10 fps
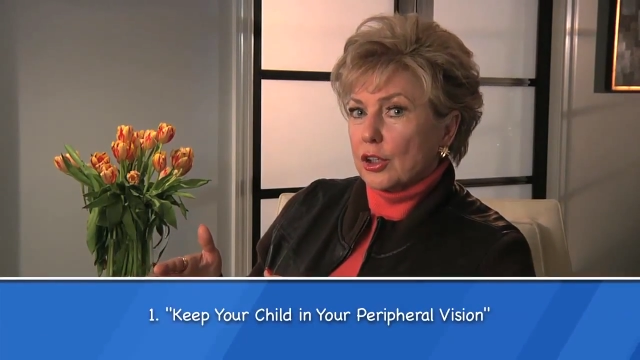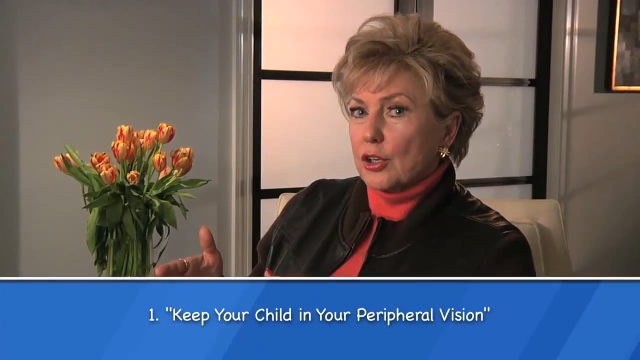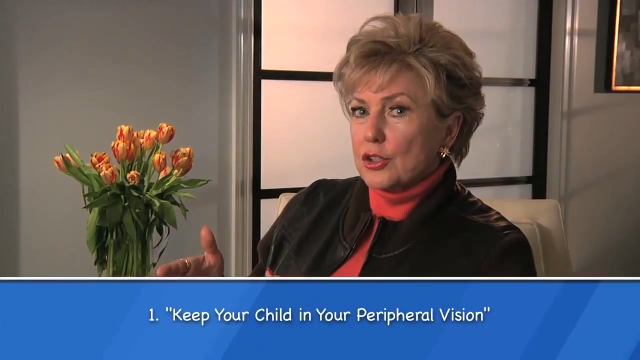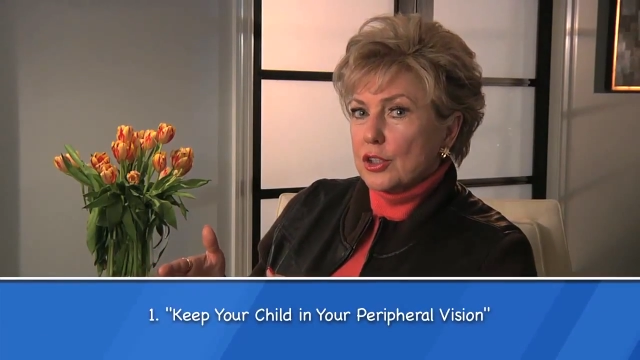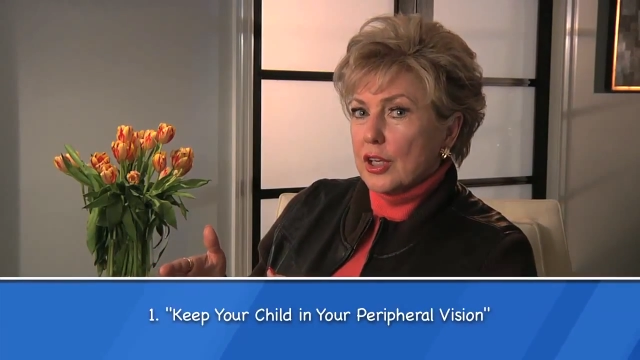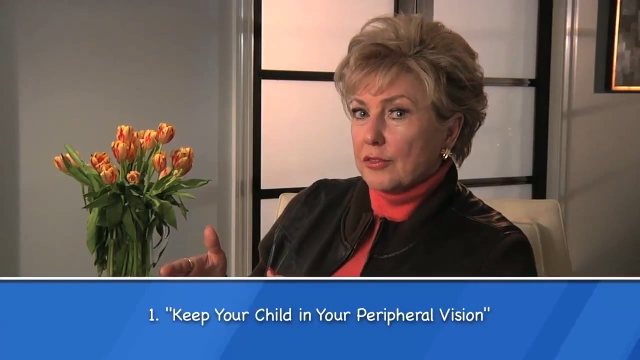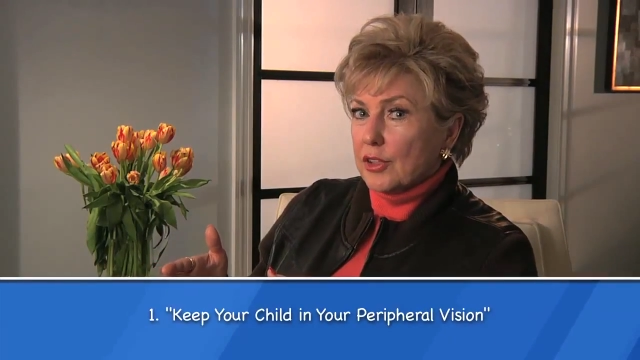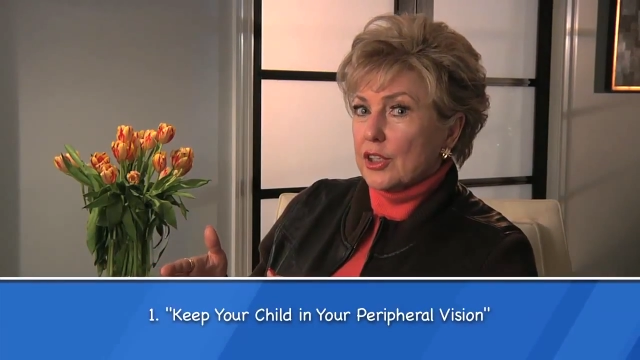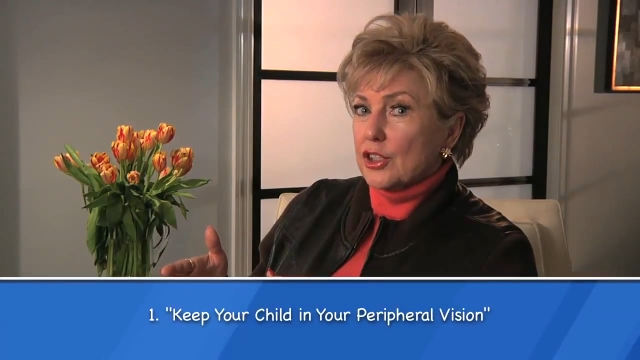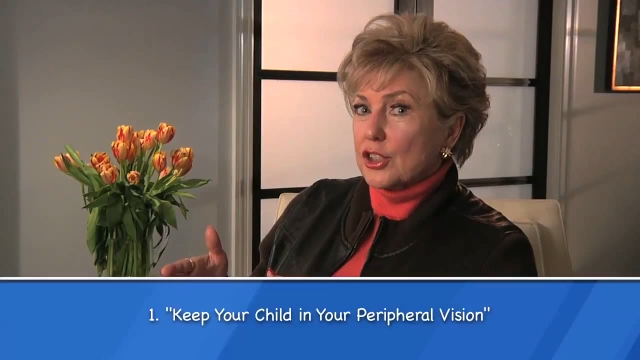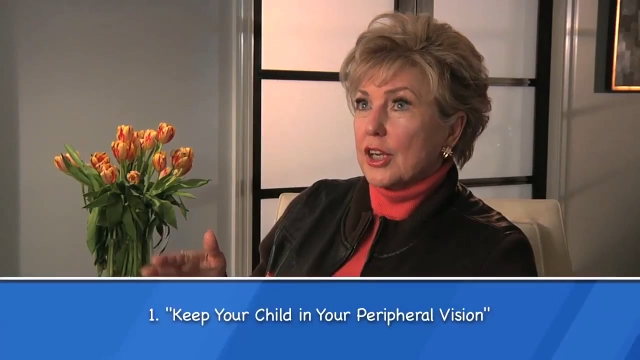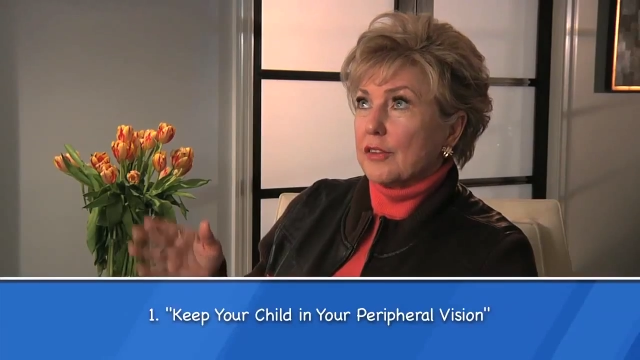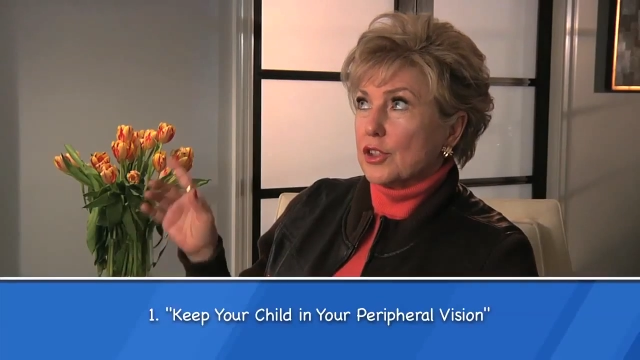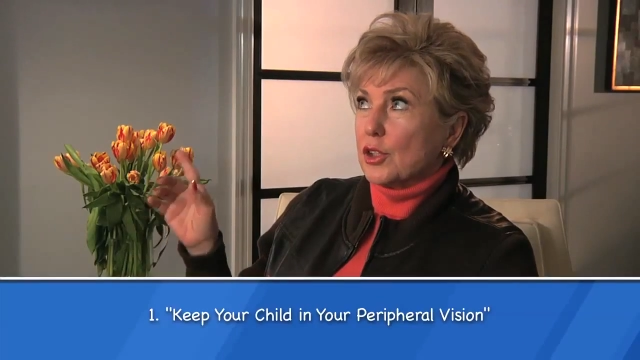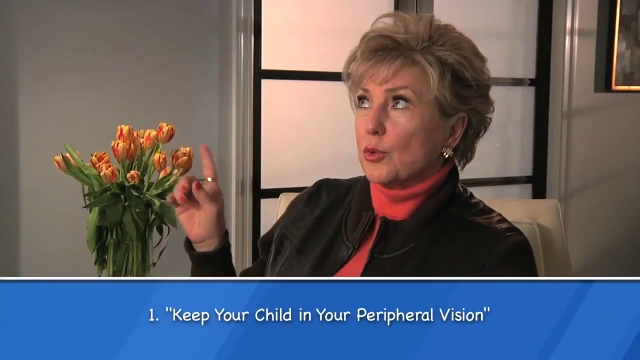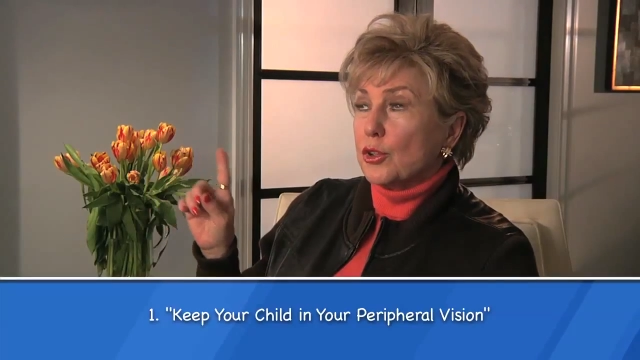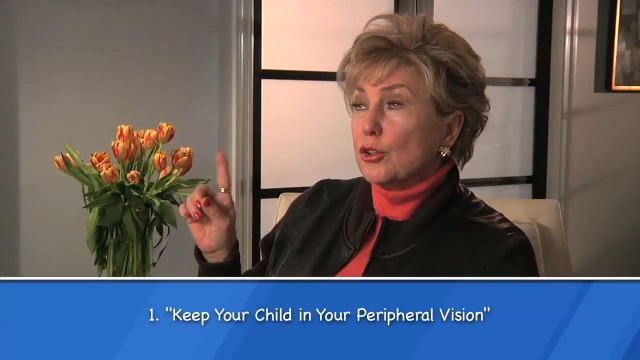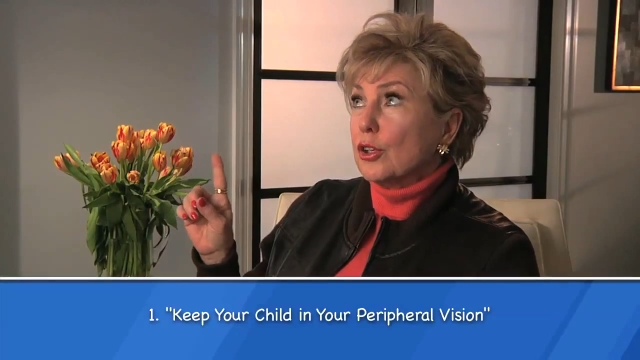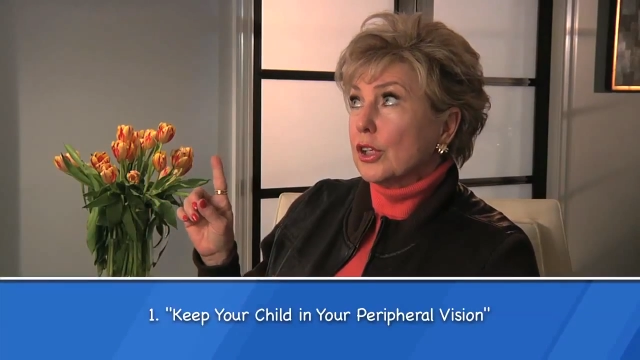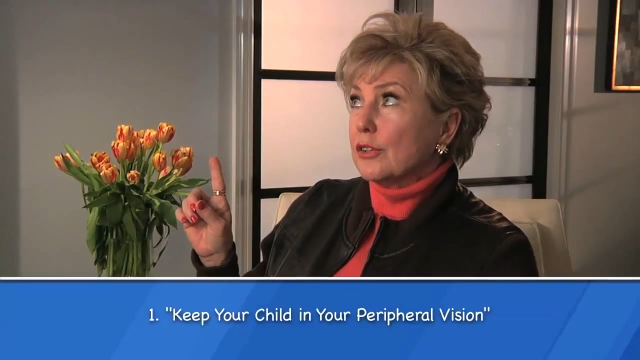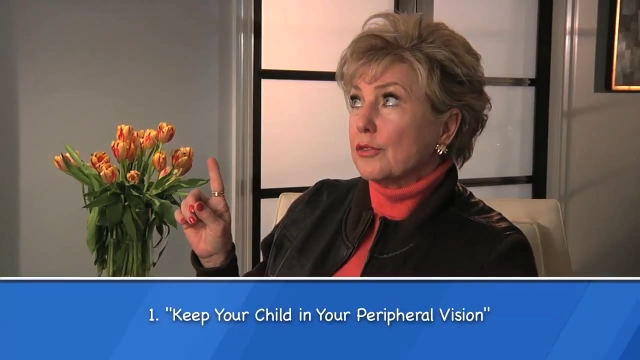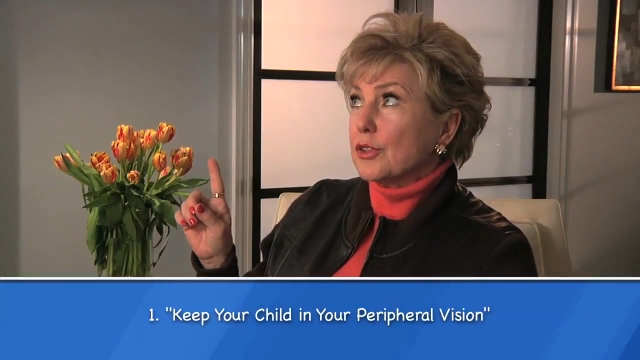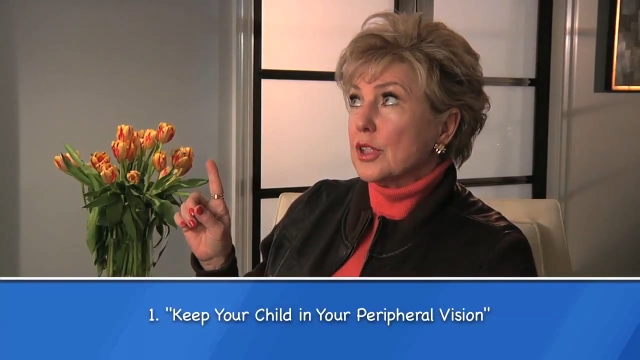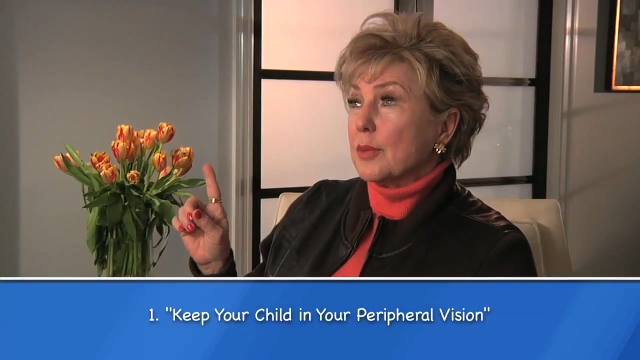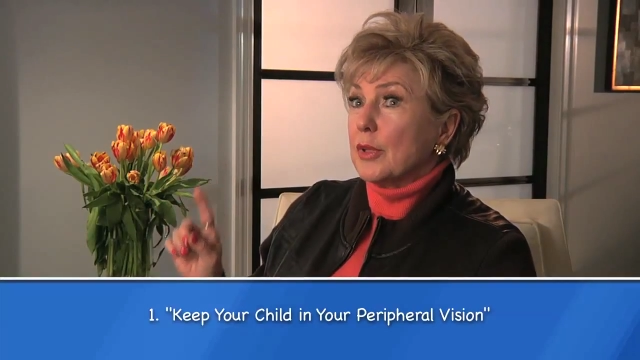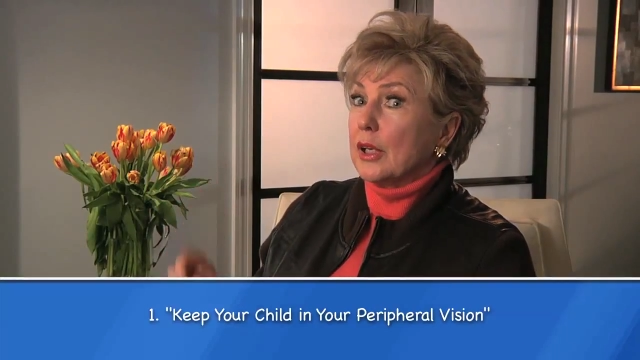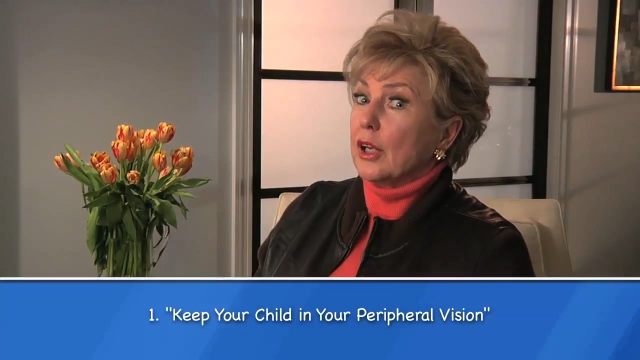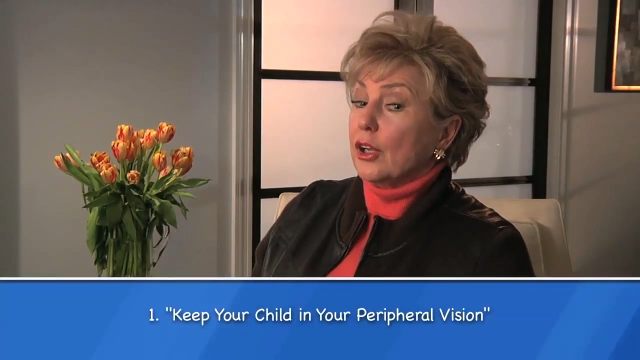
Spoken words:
close enough to the shelf so when you're looking for something,